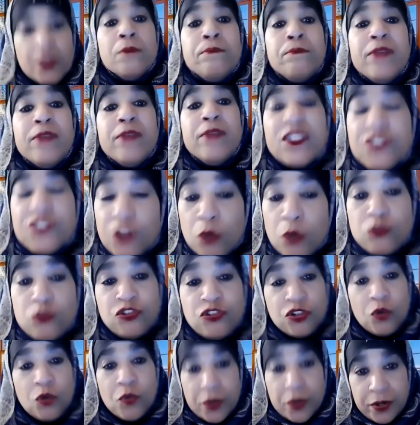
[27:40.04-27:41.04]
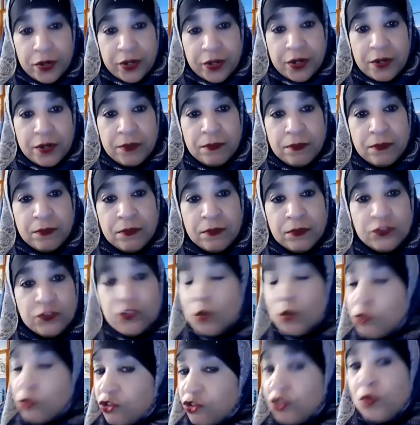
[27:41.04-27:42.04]
be a social worker.
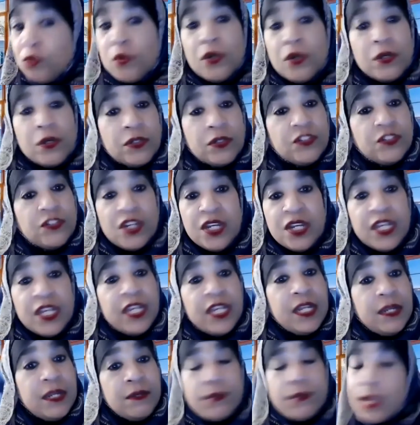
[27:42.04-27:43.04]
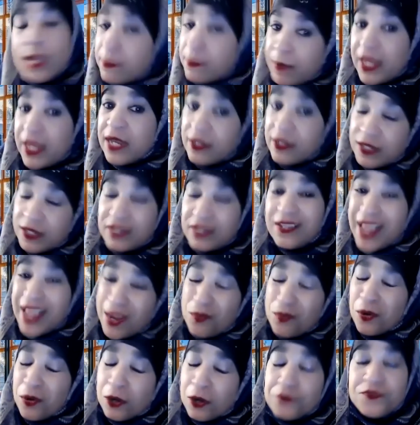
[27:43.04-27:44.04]
Social workers are needed.
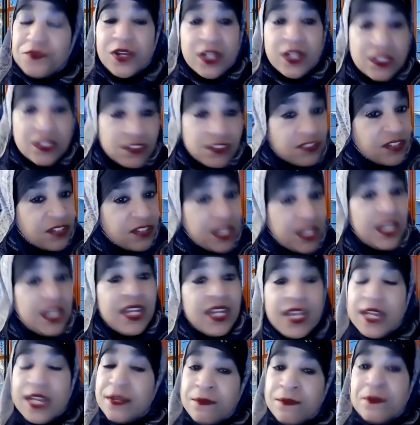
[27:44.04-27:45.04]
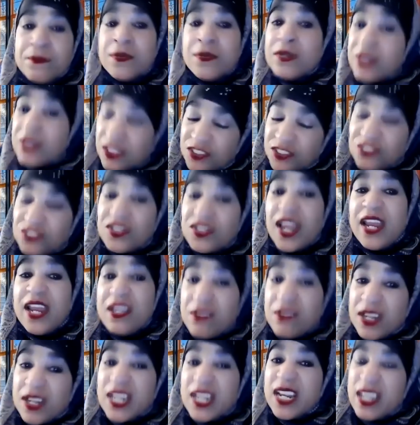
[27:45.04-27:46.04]
They work for the city and the
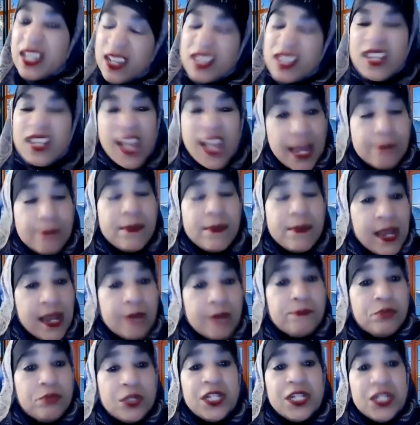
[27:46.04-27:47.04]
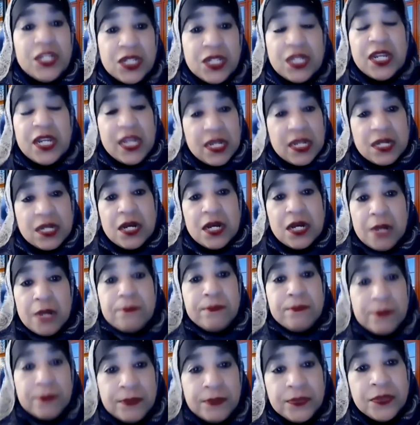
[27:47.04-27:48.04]
state, and they make a pretty good income.
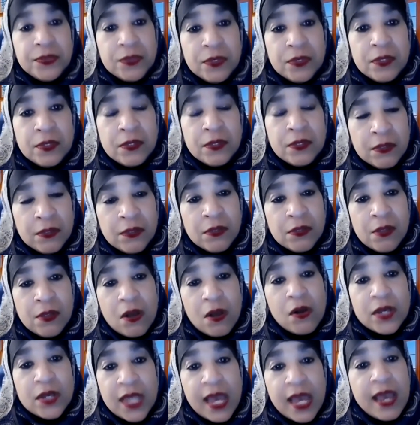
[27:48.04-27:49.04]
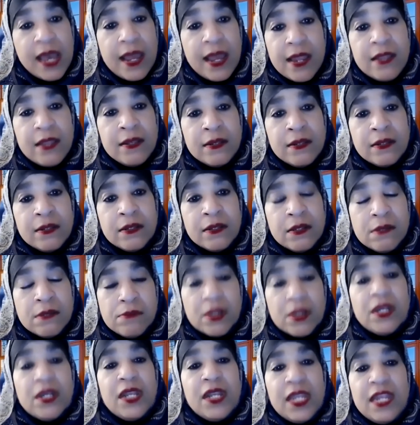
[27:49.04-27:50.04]
Okay.
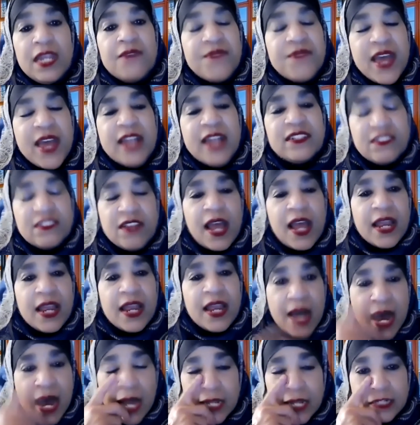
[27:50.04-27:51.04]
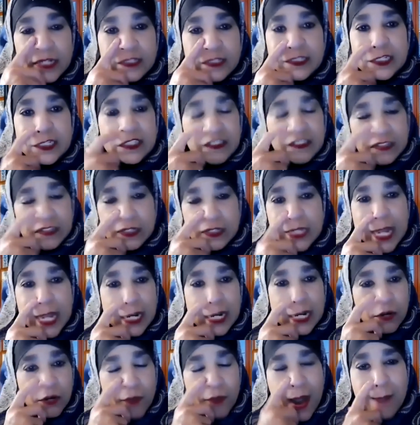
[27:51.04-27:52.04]
But leave that psychologist and
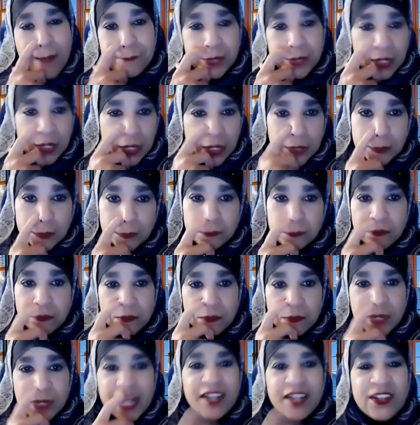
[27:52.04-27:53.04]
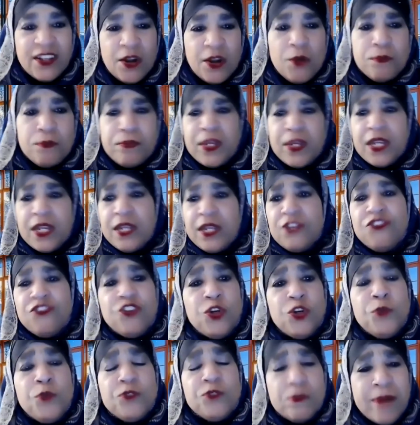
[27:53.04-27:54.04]
that crap alone. And don't be
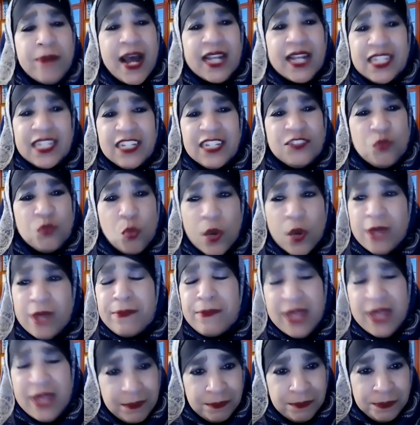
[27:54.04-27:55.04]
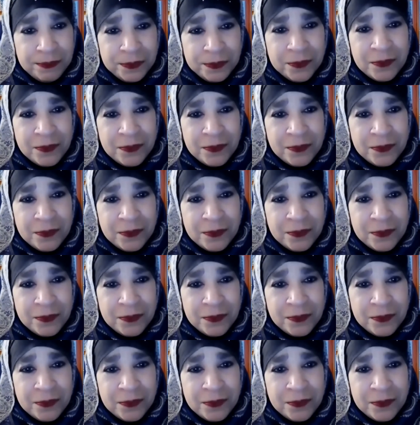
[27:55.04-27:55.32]
duped by these women